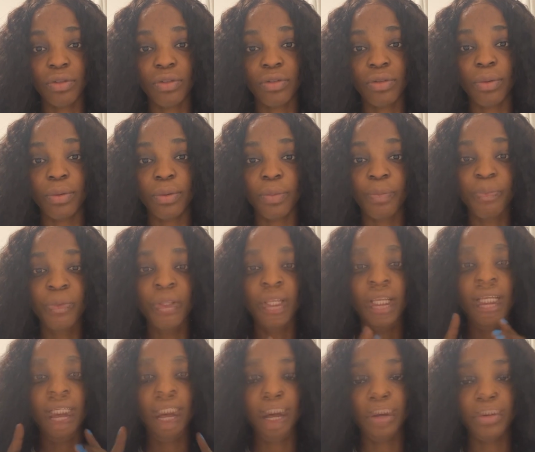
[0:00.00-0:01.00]
So
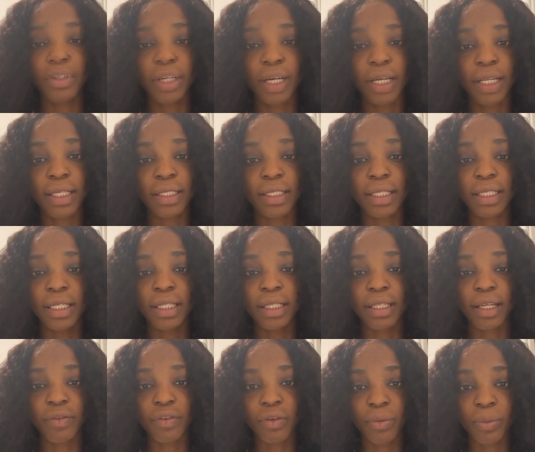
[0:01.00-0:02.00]
how you can answer the
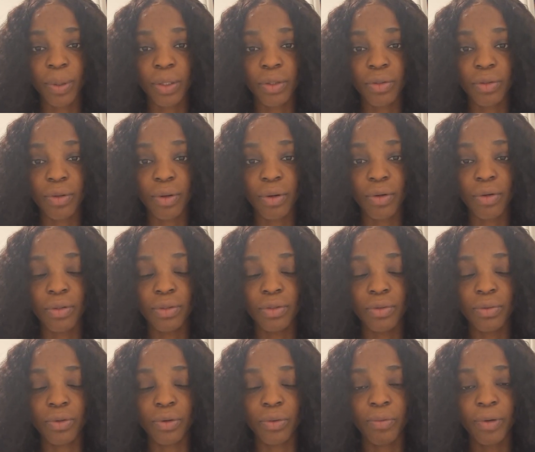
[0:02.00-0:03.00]
interview questions,
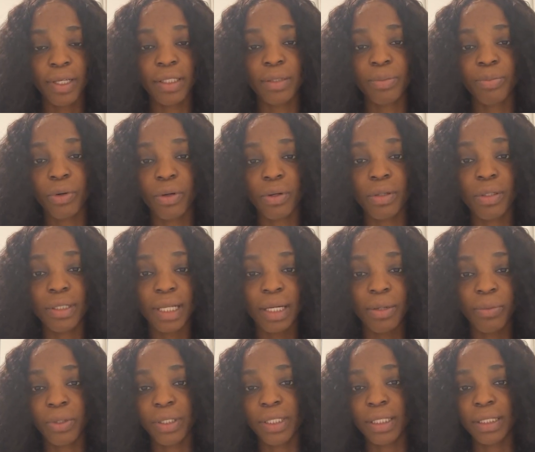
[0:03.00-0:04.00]
your response, and
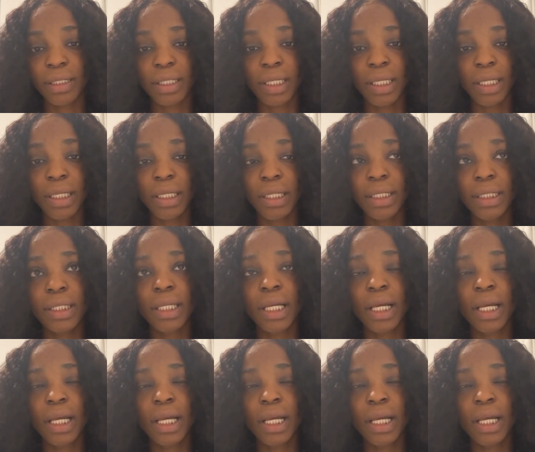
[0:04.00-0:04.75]
what it is.